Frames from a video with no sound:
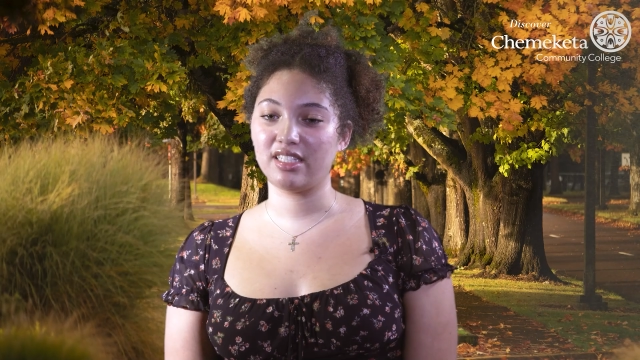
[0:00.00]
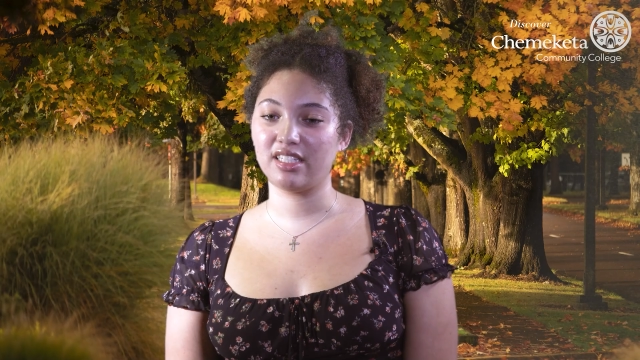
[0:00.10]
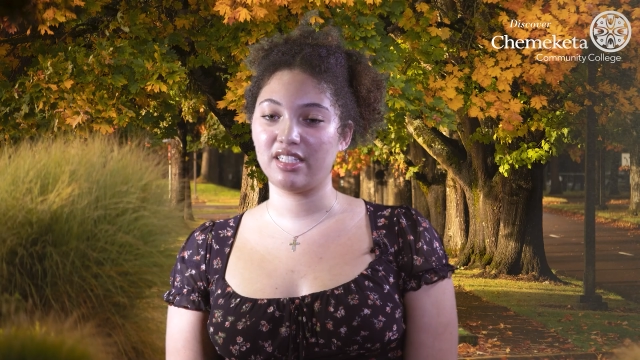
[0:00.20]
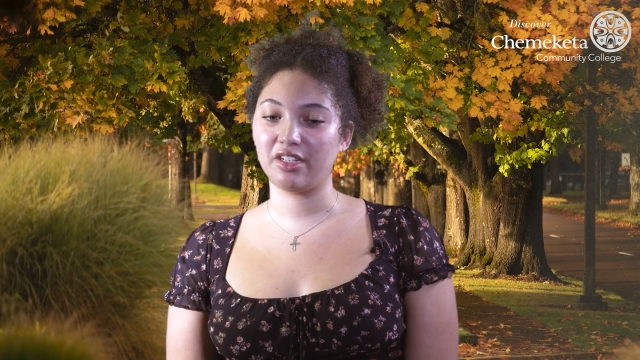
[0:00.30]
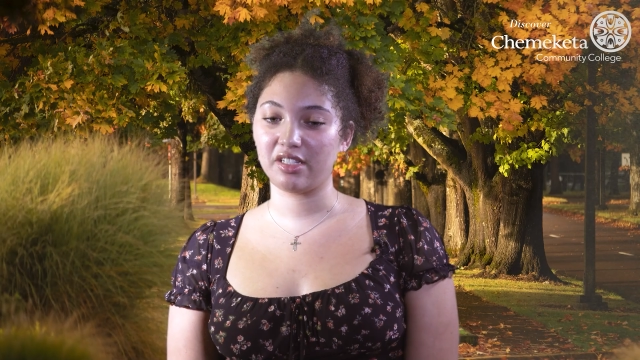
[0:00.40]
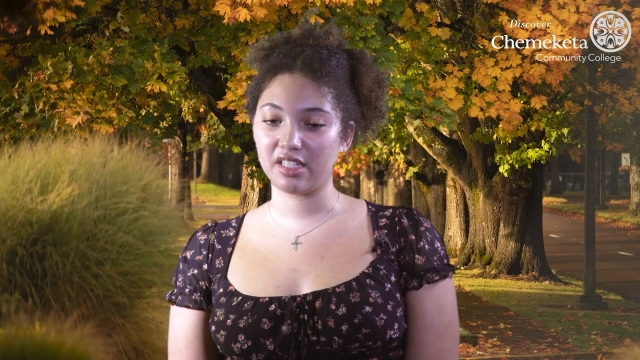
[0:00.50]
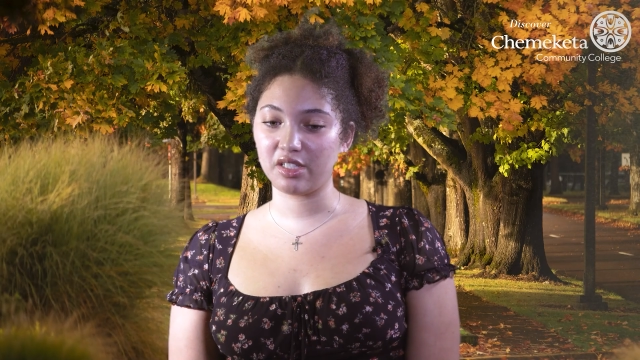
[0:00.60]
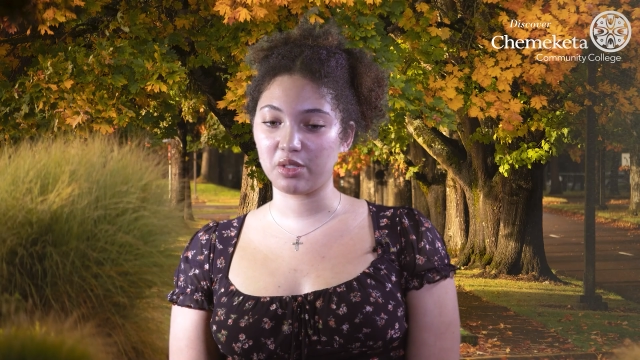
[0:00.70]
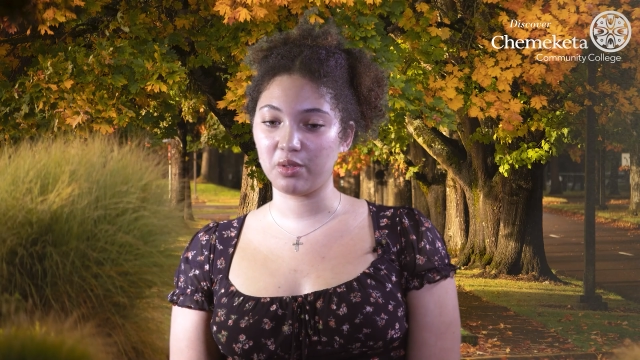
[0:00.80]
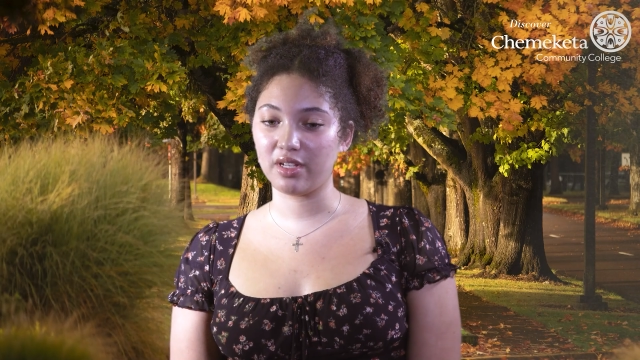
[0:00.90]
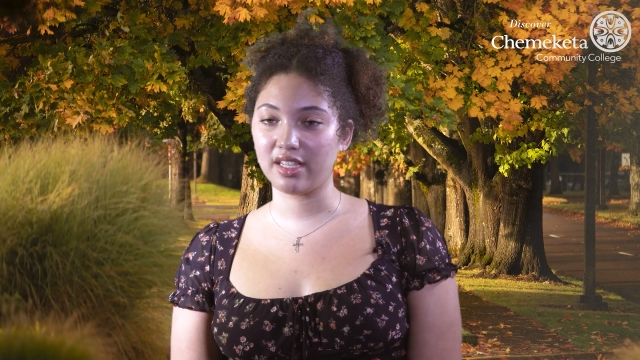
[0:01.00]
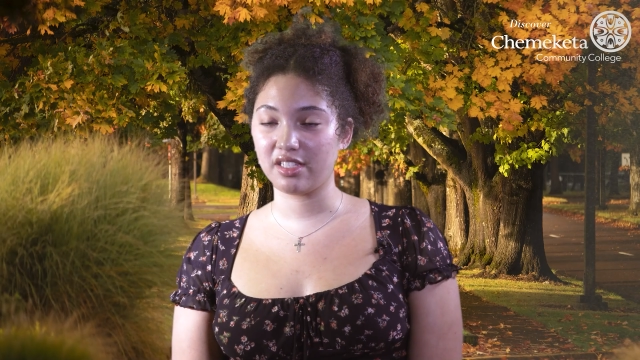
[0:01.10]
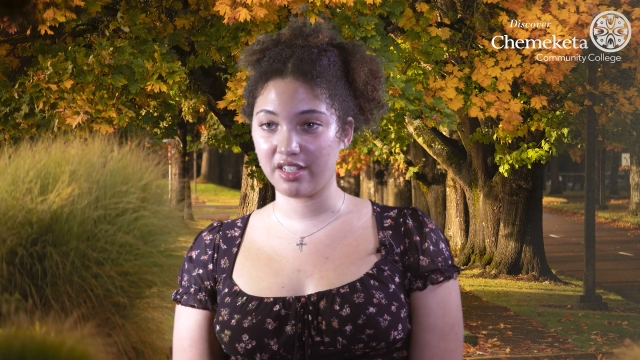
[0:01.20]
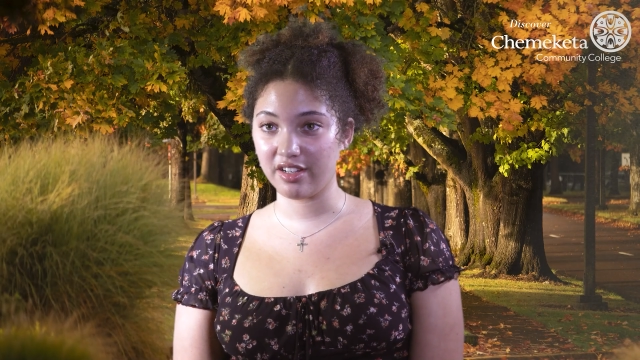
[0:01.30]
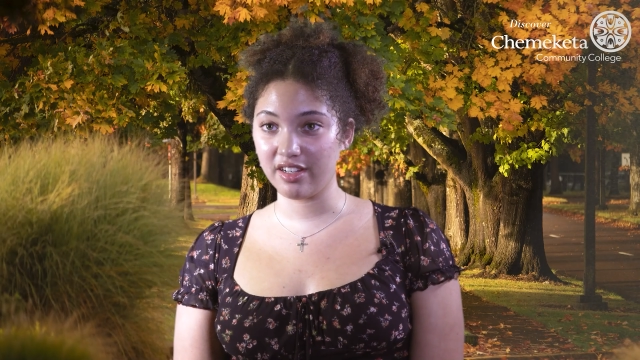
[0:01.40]
to nursing school
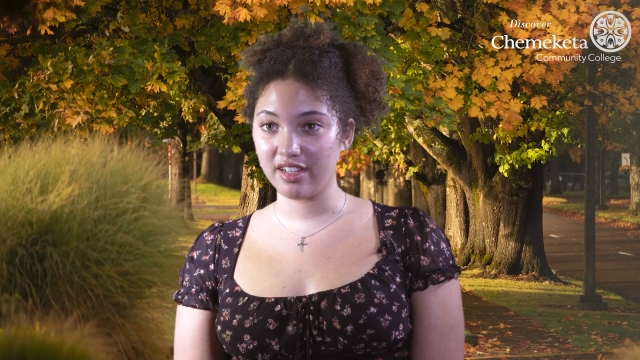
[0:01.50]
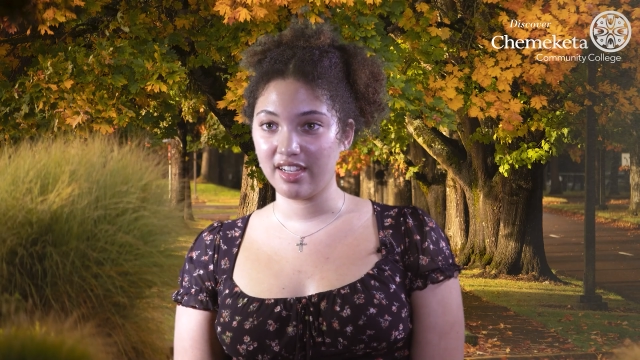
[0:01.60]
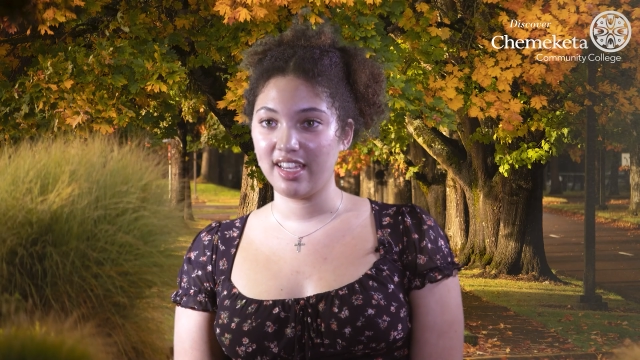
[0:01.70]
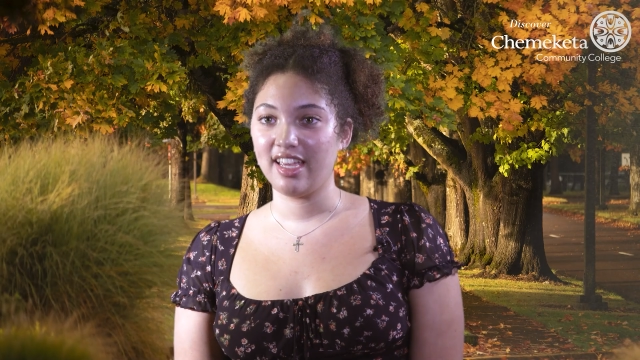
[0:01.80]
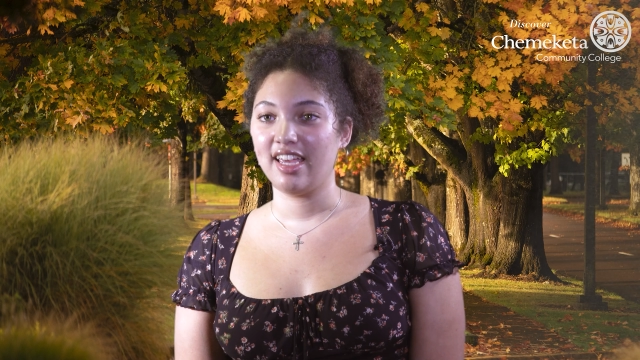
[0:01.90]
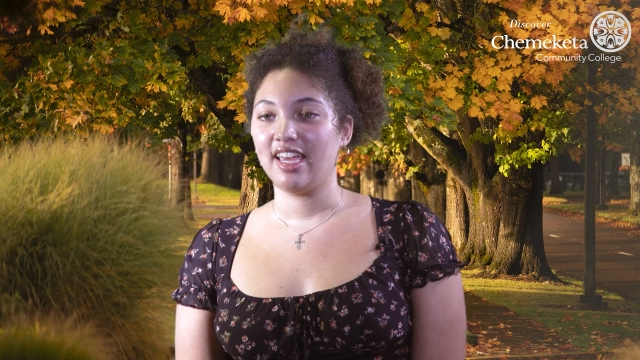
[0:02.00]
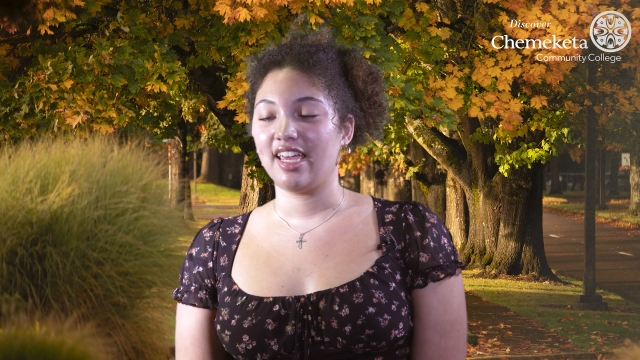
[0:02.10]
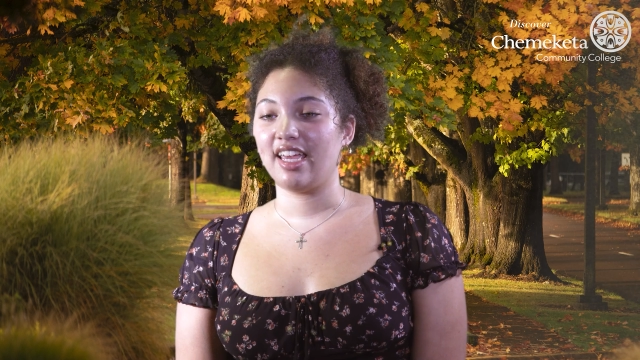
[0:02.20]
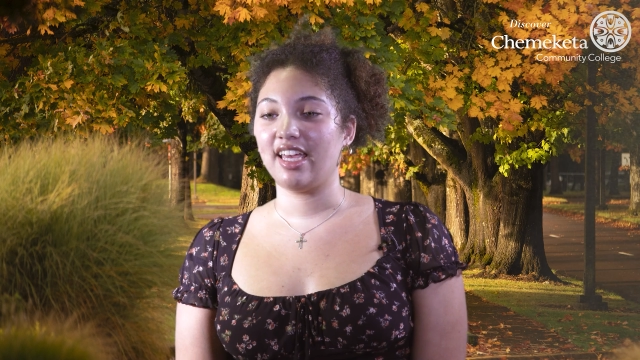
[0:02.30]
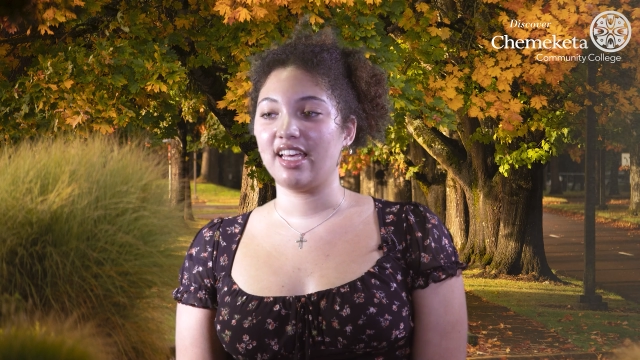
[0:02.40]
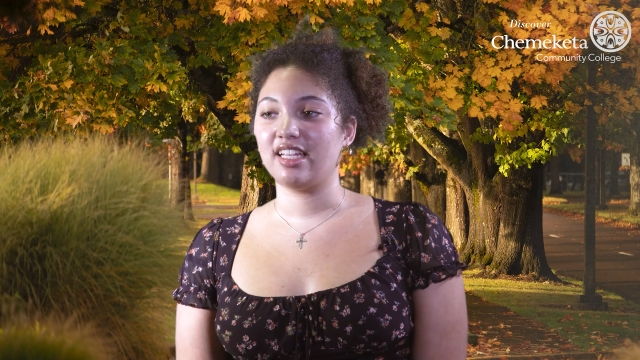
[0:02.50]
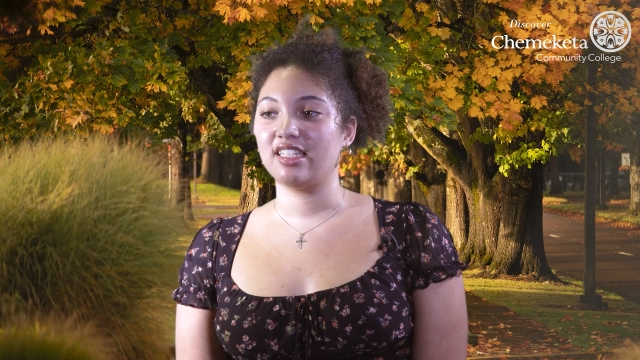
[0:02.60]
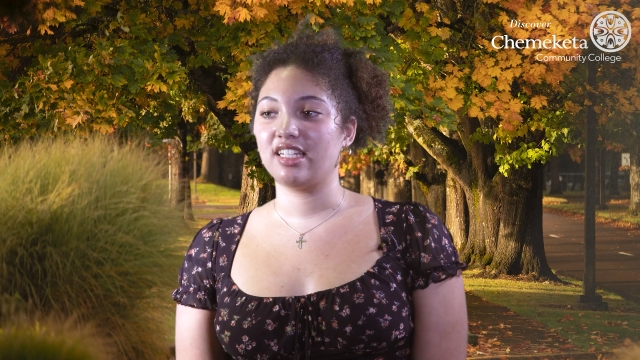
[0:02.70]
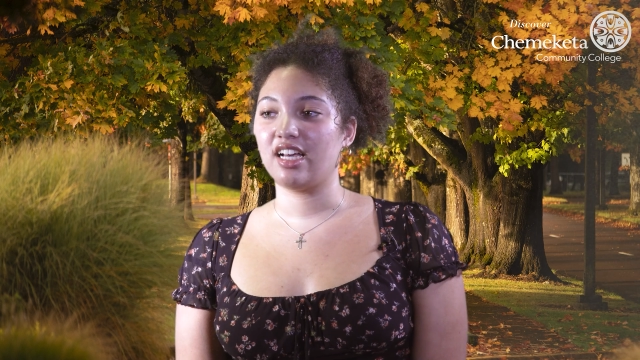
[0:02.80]
next year, and